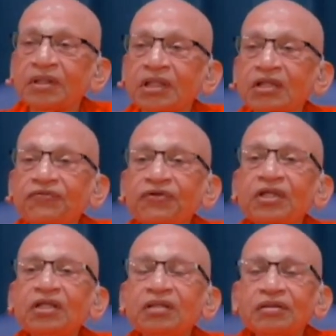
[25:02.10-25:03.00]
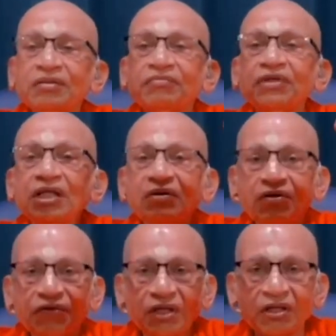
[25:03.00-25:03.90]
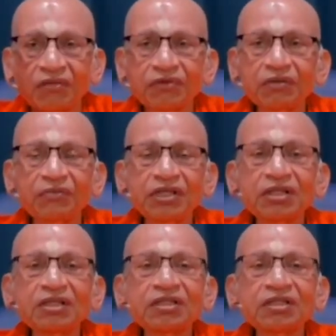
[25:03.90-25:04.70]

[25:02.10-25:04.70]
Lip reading: if we become aware of the basic